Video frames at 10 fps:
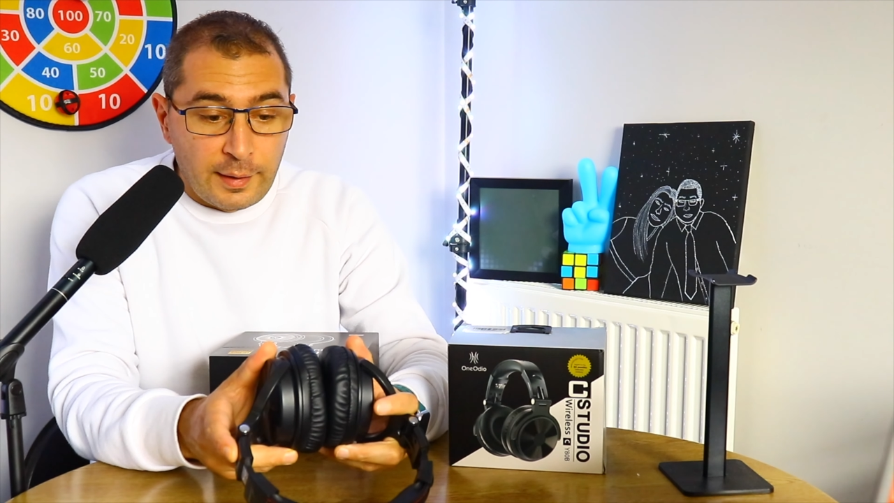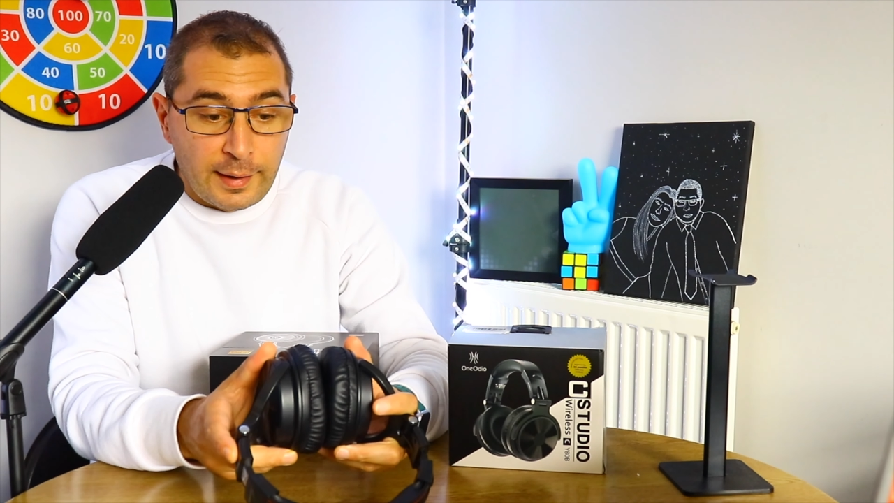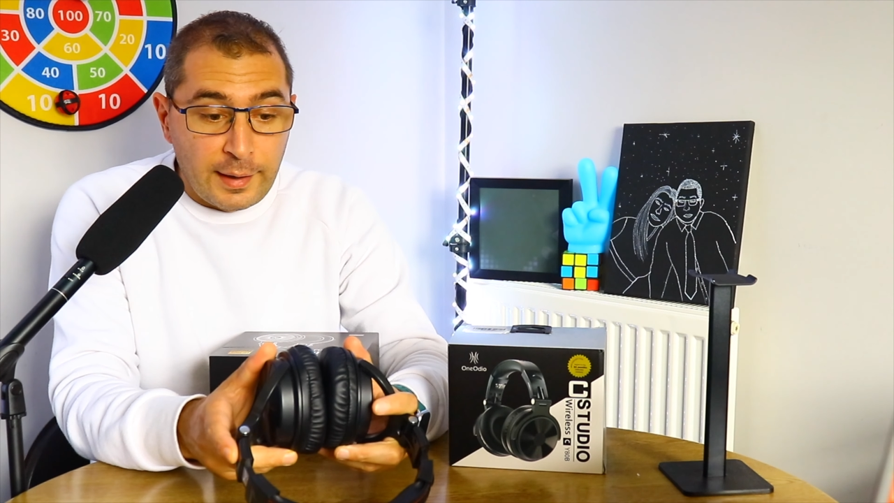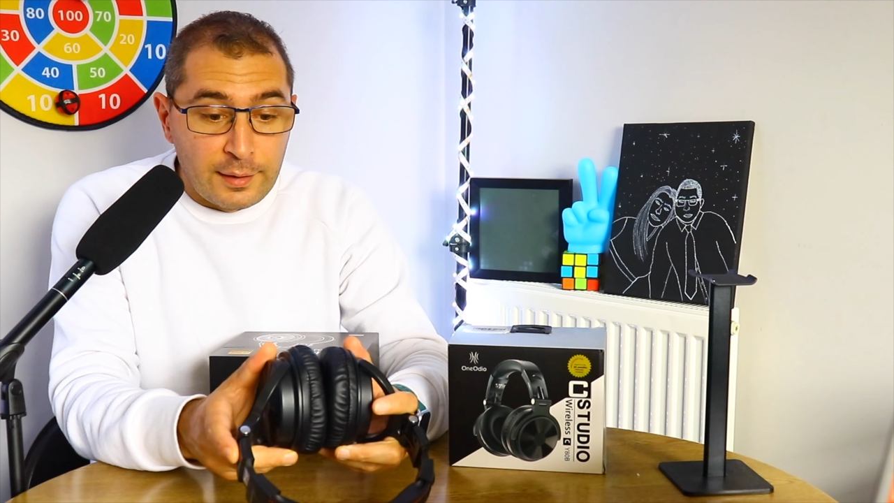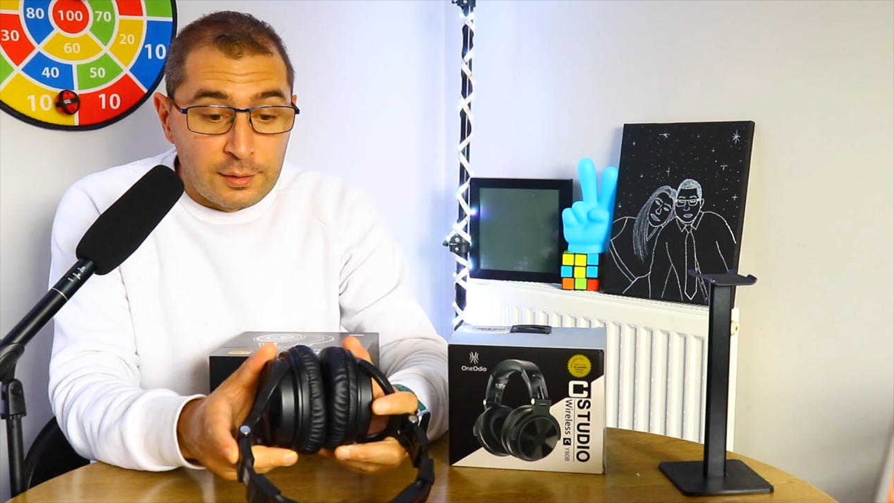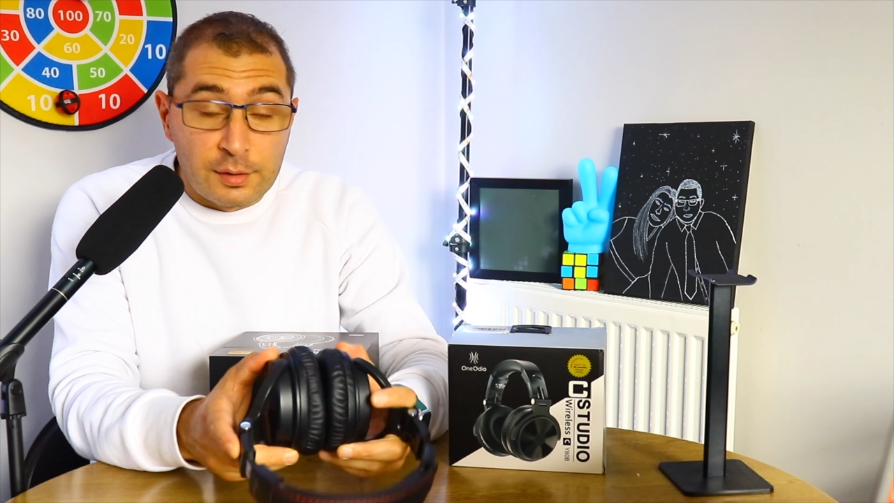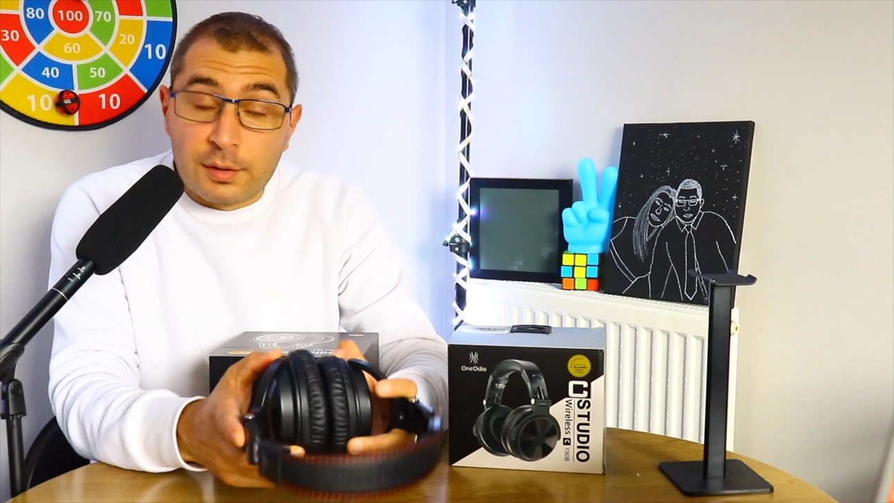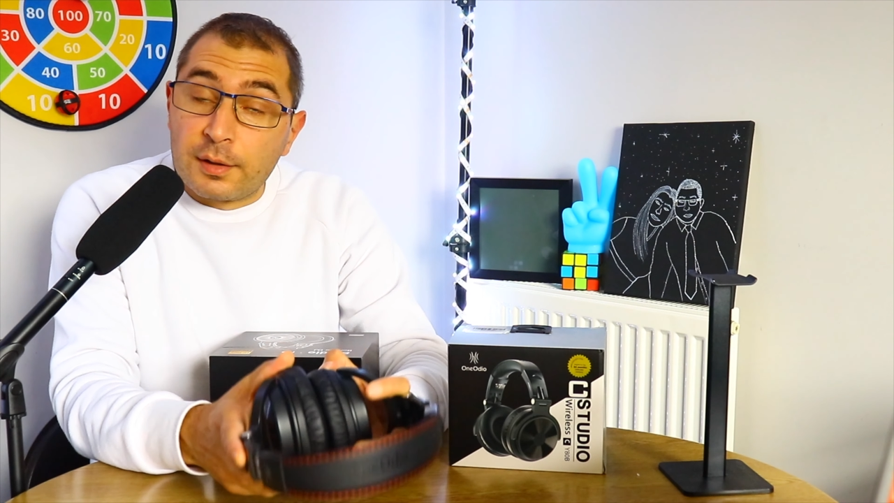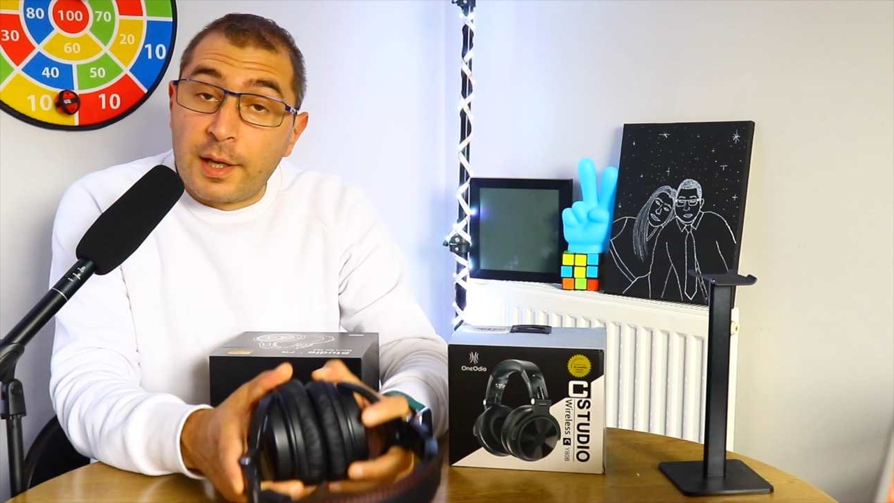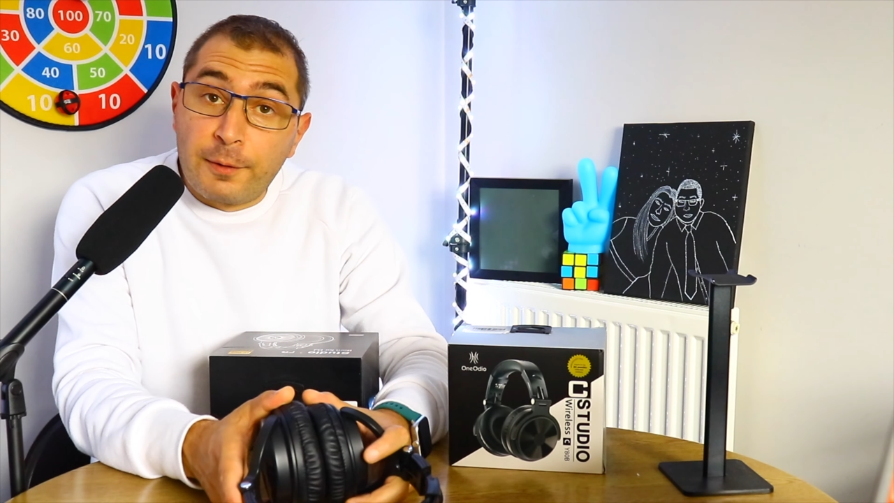And
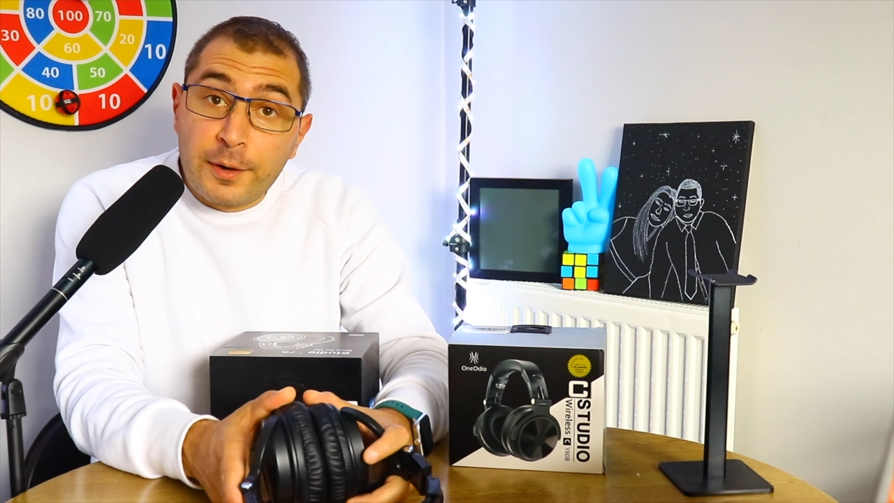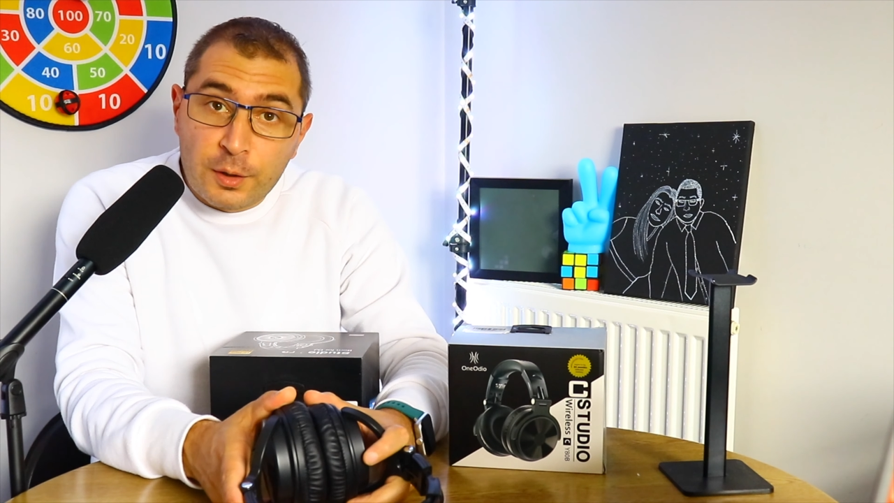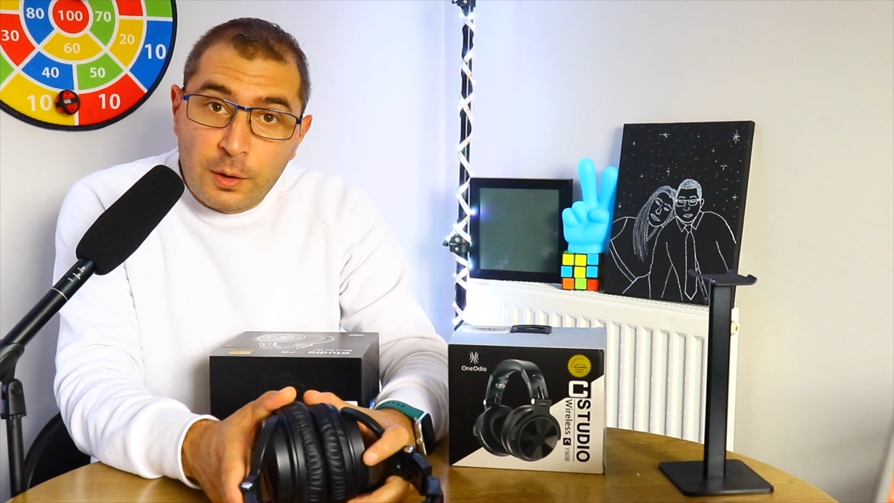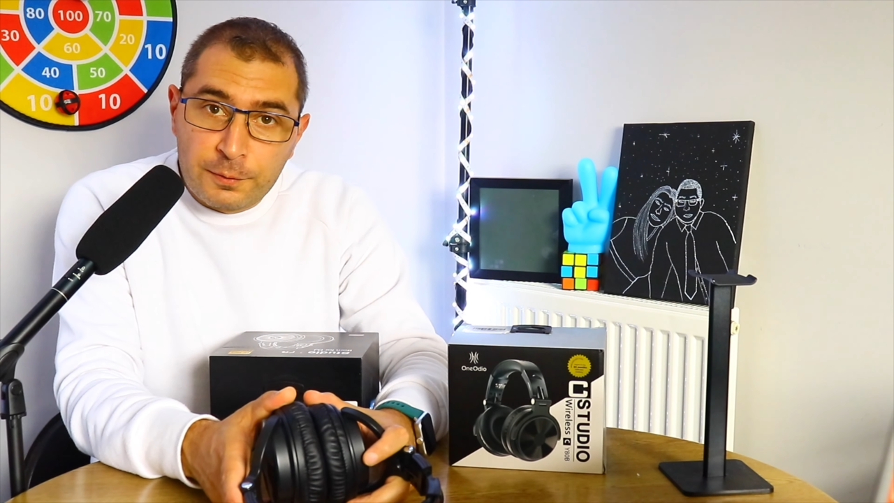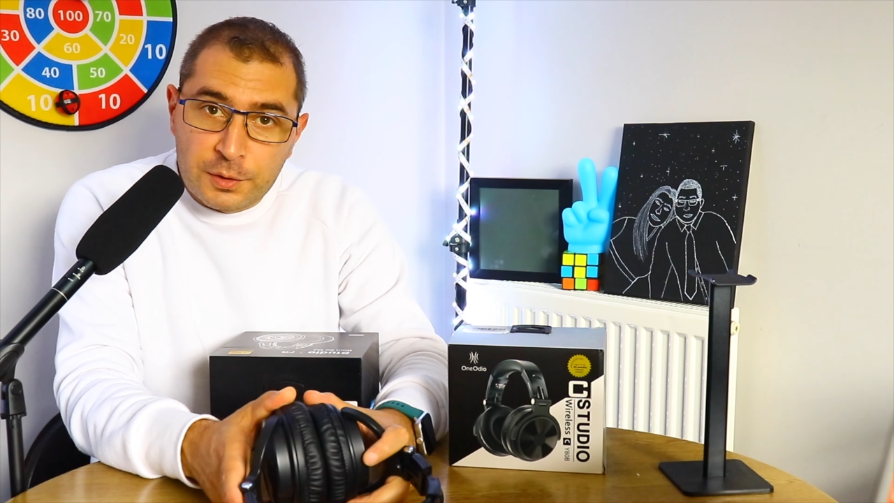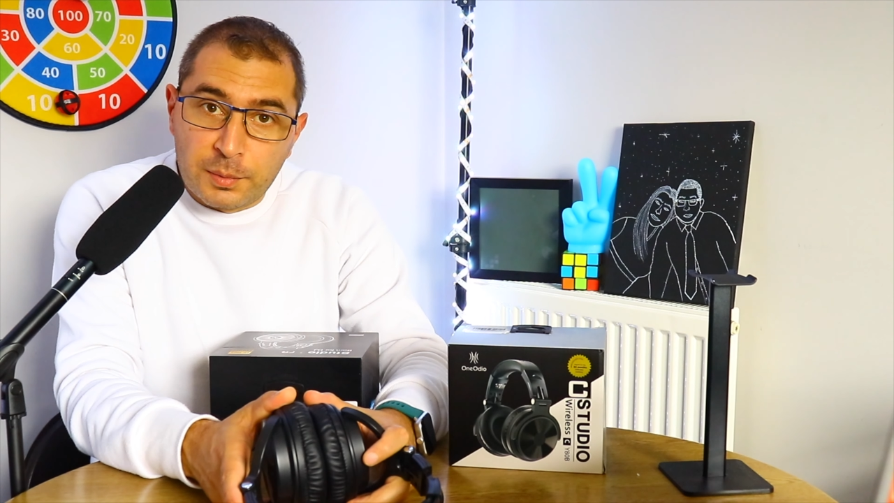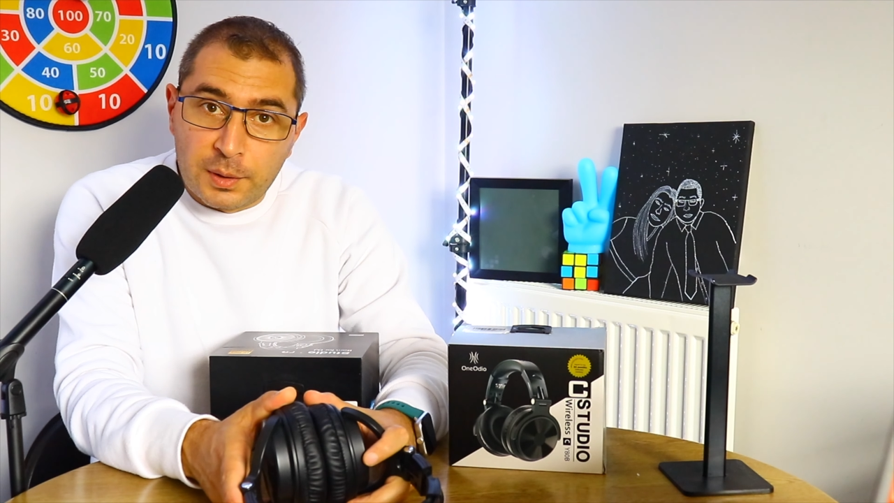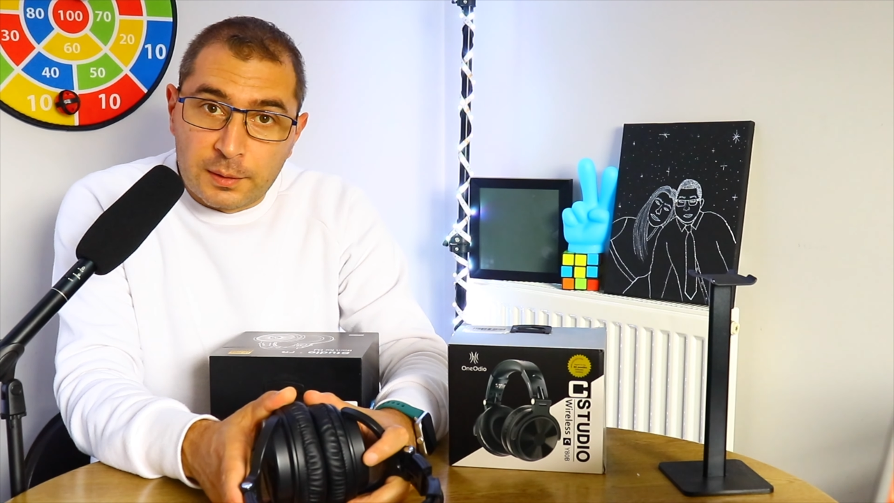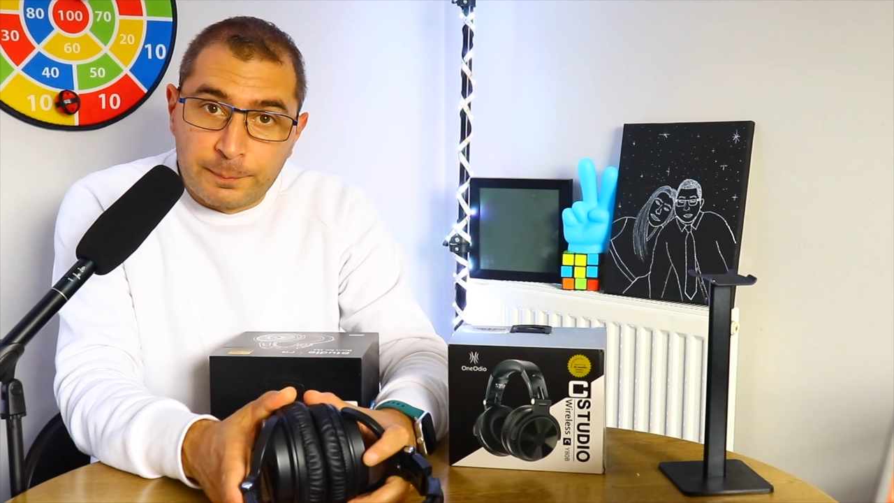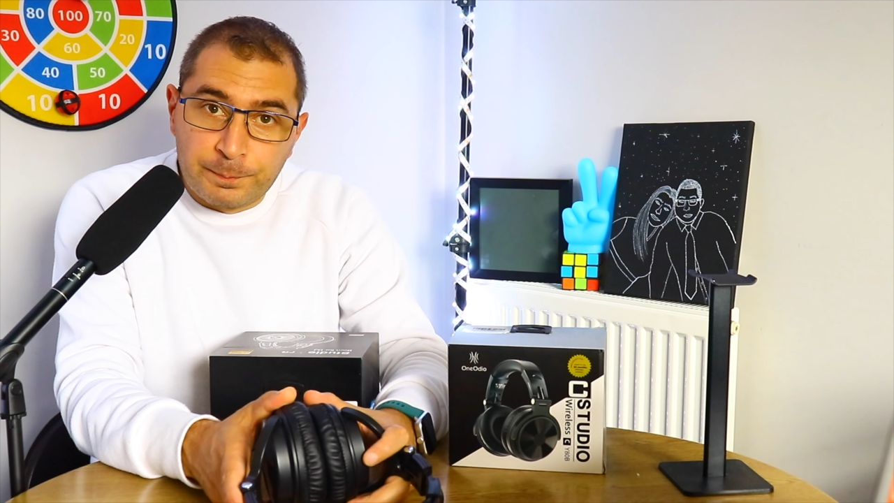they're very
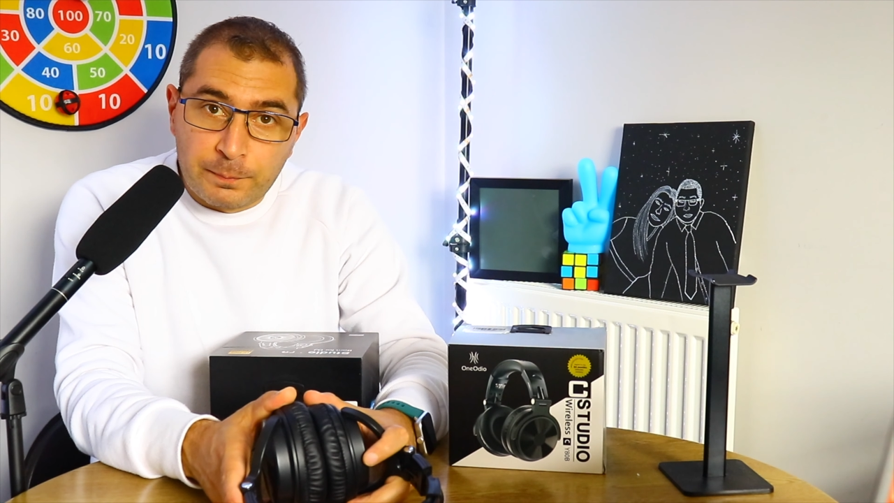comfortable.